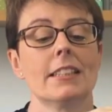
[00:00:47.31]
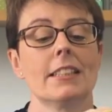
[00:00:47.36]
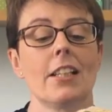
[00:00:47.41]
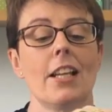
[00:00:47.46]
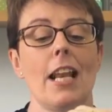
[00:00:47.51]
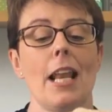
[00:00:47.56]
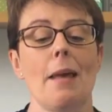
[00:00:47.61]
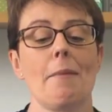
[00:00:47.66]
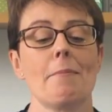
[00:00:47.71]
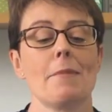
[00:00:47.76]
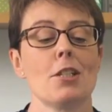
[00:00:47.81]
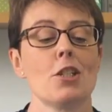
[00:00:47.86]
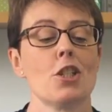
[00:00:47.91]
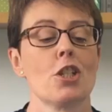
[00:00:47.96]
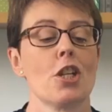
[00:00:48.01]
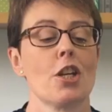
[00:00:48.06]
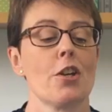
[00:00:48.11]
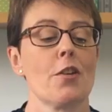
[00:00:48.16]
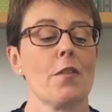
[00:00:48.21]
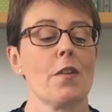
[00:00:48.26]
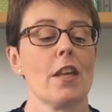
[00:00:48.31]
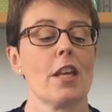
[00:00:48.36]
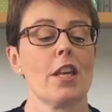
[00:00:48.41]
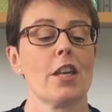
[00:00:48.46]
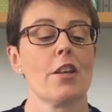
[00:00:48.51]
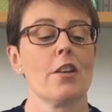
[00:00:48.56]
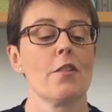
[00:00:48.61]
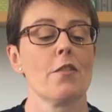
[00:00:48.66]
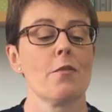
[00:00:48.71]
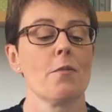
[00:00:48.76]
So let me show
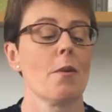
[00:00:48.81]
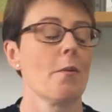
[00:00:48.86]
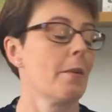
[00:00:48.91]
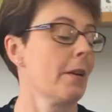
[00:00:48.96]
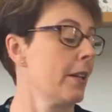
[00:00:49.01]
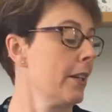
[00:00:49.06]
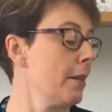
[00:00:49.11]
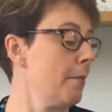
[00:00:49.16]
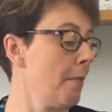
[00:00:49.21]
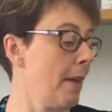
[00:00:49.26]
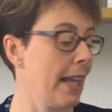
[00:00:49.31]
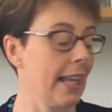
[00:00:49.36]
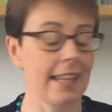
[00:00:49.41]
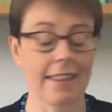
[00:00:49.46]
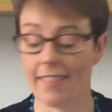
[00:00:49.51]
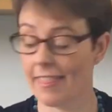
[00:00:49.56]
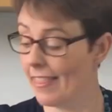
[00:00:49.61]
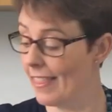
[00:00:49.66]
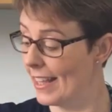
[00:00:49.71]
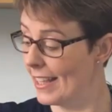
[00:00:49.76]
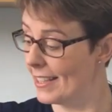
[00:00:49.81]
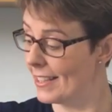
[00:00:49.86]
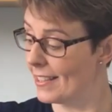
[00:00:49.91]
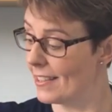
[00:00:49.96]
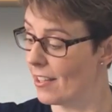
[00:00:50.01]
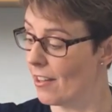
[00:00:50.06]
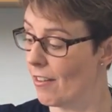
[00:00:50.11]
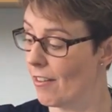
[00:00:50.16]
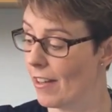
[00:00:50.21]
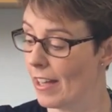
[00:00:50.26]
you what we're going to make this
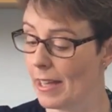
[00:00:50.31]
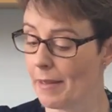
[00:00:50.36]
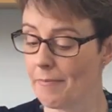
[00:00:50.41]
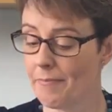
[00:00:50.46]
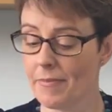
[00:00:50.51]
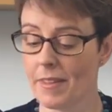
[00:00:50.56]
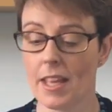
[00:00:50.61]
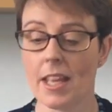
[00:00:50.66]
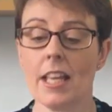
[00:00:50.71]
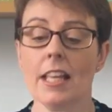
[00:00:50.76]
time.